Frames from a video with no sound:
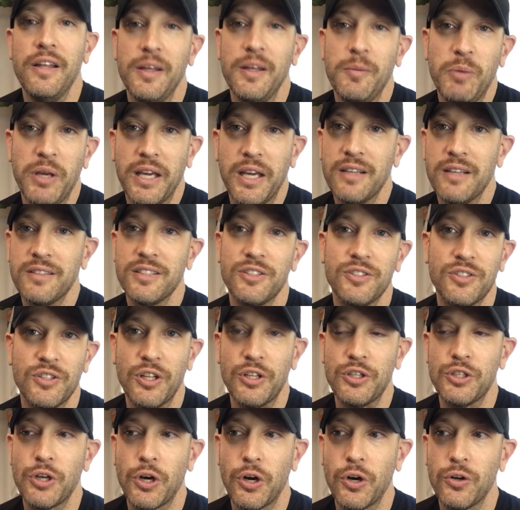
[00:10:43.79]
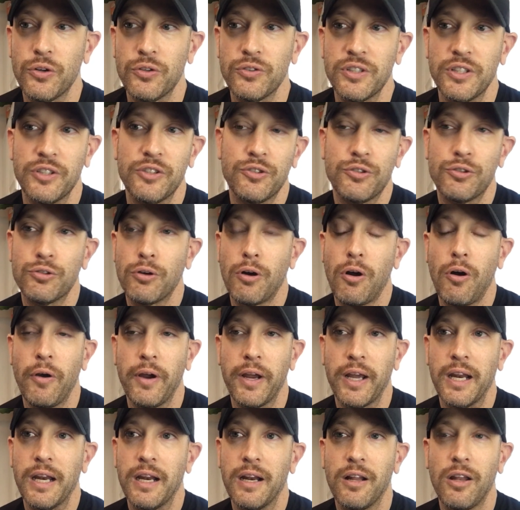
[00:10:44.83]
because it's the turtles, it's
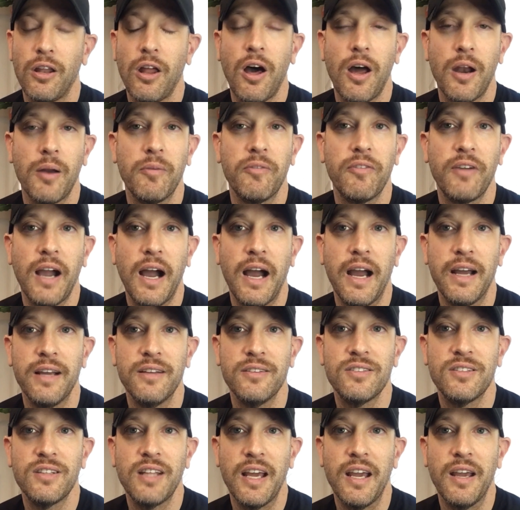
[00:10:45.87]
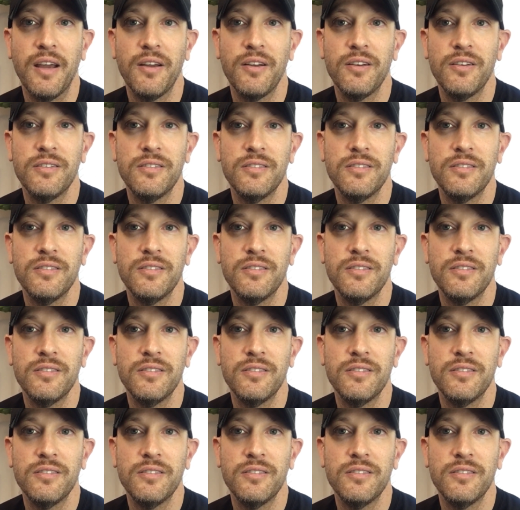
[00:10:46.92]
drawing in a lot of guys that